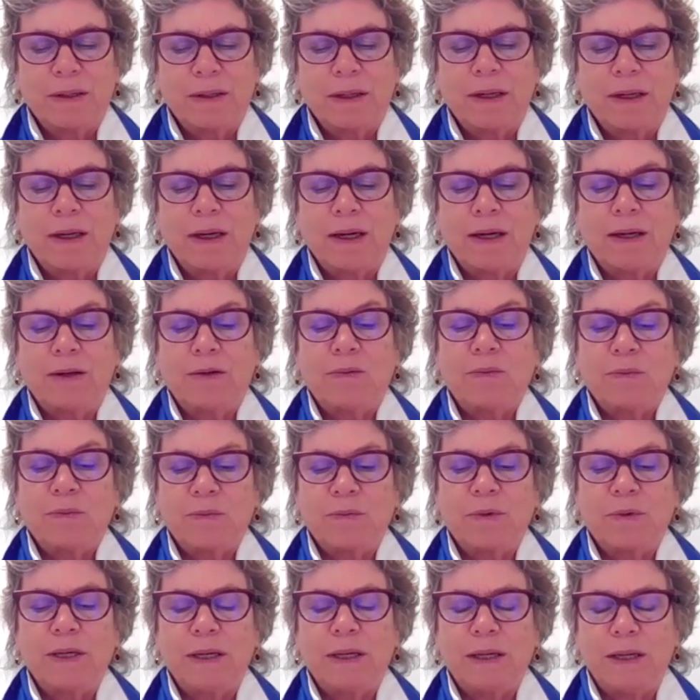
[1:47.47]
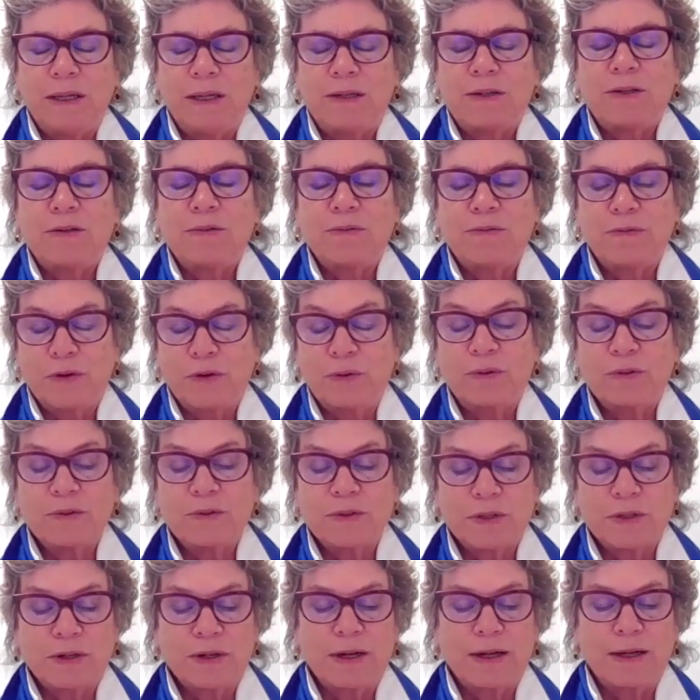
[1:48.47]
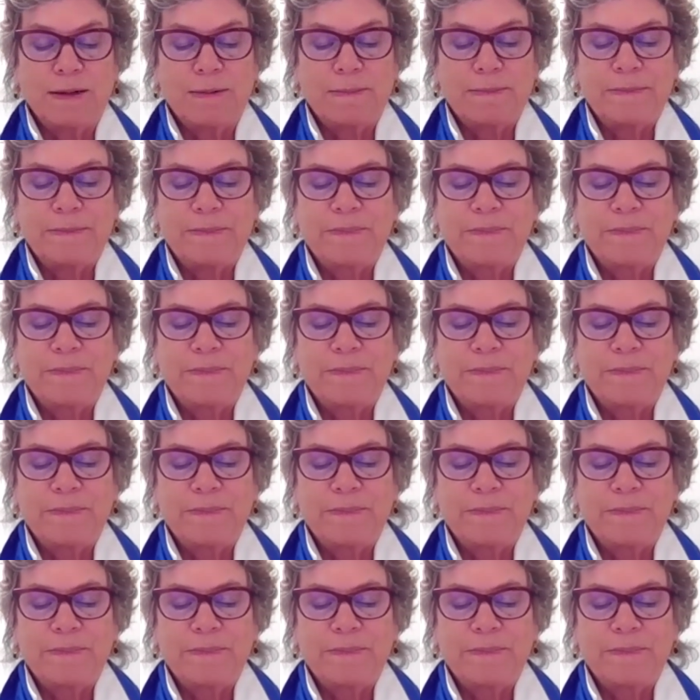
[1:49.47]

and we need to focus on it.